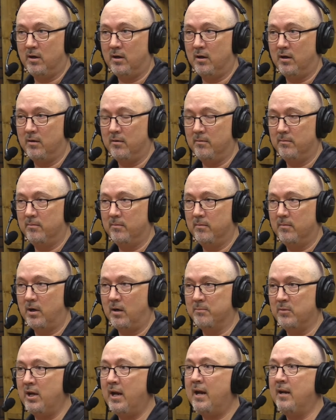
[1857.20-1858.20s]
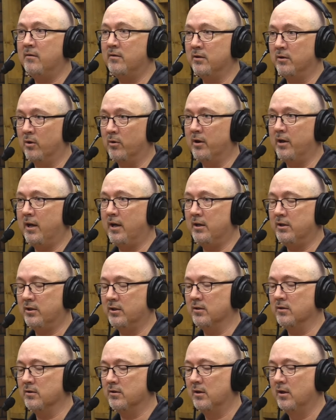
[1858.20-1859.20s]
uh, obtained in
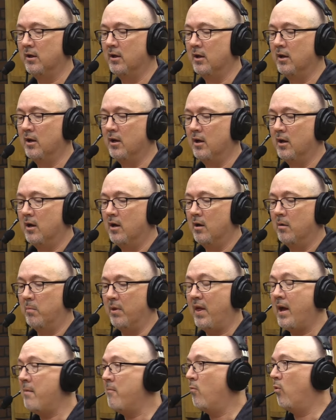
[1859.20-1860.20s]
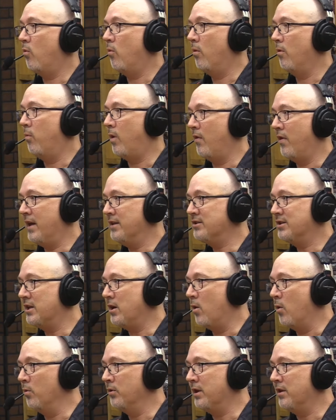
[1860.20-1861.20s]
gradations. Mm-hmm. But that, while that's
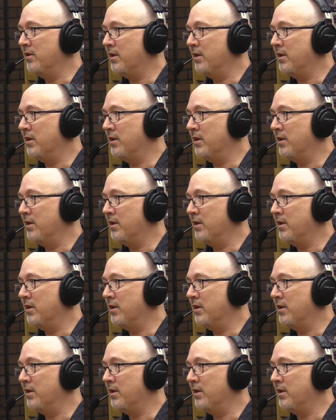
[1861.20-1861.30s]
the only